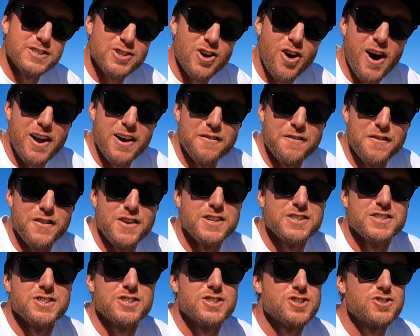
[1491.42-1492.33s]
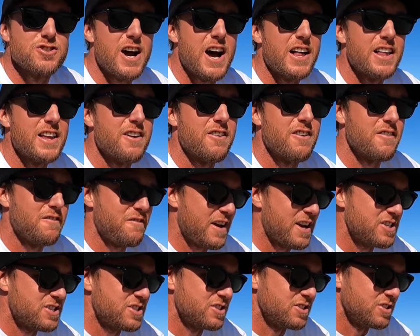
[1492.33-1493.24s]
excited for this Australia
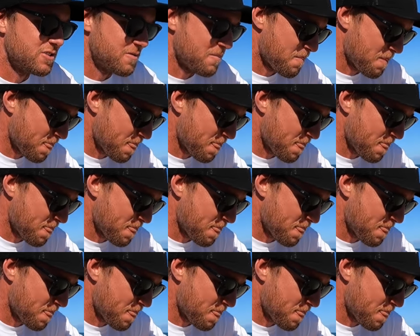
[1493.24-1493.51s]
adventures.